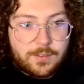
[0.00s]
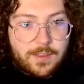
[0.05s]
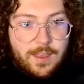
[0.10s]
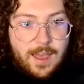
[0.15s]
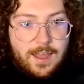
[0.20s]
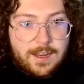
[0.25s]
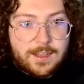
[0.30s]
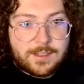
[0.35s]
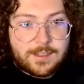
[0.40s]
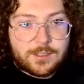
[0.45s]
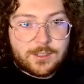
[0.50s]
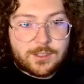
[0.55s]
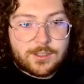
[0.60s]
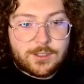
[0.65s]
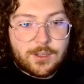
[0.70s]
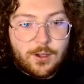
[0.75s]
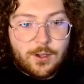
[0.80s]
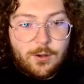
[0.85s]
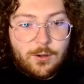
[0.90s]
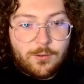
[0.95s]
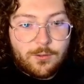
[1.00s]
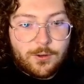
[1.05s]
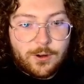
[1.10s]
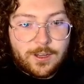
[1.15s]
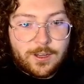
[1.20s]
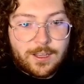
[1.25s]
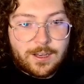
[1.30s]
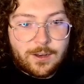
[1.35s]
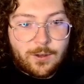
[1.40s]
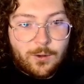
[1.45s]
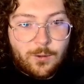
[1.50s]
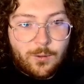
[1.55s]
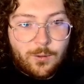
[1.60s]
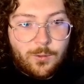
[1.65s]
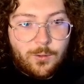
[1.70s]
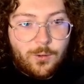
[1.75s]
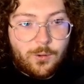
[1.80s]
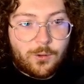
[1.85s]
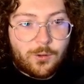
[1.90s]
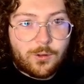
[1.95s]
That is so freaking
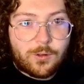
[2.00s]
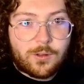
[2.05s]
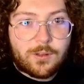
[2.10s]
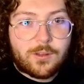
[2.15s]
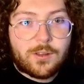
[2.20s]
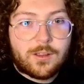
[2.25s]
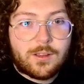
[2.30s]
cool.